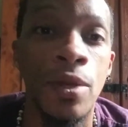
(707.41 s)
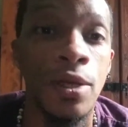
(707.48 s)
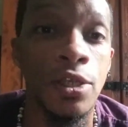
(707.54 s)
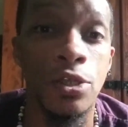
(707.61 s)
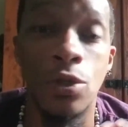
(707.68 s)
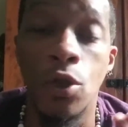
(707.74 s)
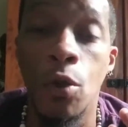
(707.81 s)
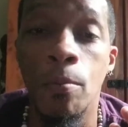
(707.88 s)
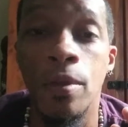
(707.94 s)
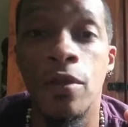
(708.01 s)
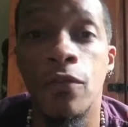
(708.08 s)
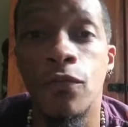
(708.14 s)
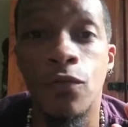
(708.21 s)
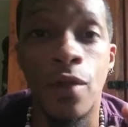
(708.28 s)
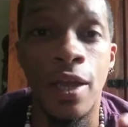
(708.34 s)
So don't be
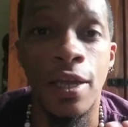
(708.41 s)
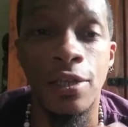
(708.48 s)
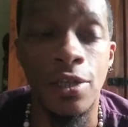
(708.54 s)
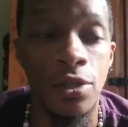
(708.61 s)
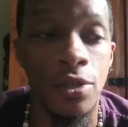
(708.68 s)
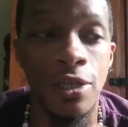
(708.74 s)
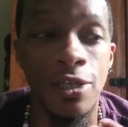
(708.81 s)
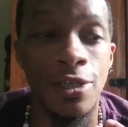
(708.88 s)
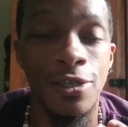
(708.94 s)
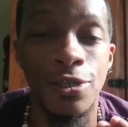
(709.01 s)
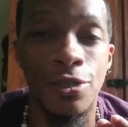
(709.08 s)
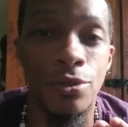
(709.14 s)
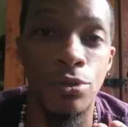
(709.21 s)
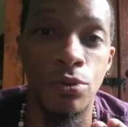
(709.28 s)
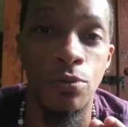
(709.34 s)
afraid to listen
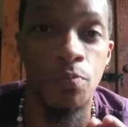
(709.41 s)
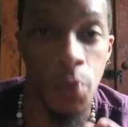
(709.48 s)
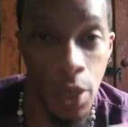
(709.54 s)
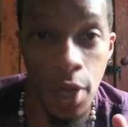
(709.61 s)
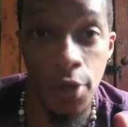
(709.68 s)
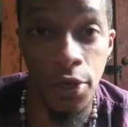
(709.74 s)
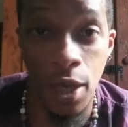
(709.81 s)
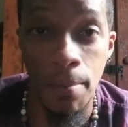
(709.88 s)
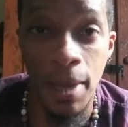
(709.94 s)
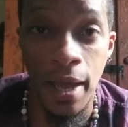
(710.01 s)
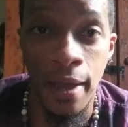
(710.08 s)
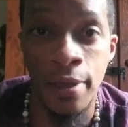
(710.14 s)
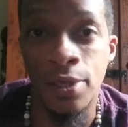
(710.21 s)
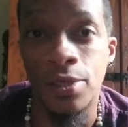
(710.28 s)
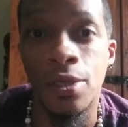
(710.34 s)
to a
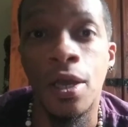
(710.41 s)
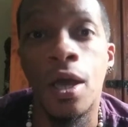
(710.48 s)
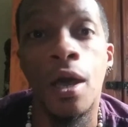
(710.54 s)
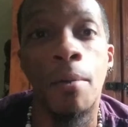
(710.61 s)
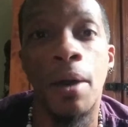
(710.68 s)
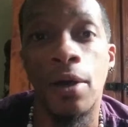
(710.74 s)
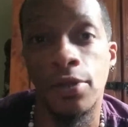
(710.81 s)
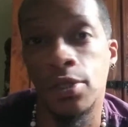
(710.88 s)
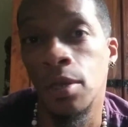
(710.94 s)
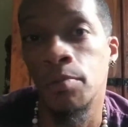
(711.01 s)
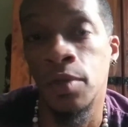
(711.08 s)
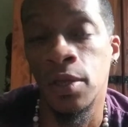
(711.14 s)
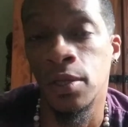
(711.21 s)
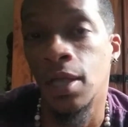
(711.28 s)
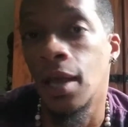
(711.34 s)
dumbass about
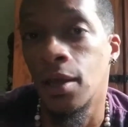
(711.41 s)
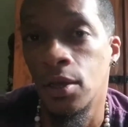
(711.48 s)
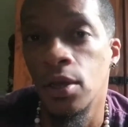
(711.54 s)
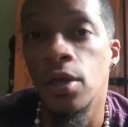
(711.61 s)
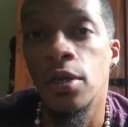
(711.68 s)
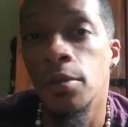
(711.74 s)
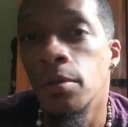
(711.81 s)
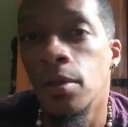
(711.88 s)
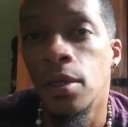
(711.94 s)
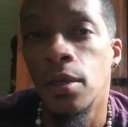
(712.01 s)
something that could